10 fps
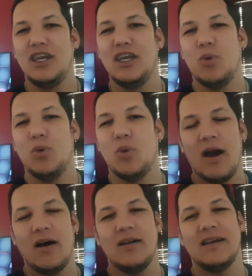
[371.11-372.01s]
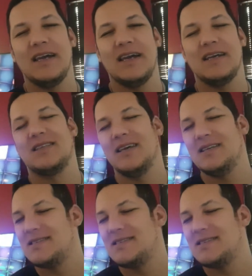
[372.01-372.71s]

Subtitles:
Keep well and stay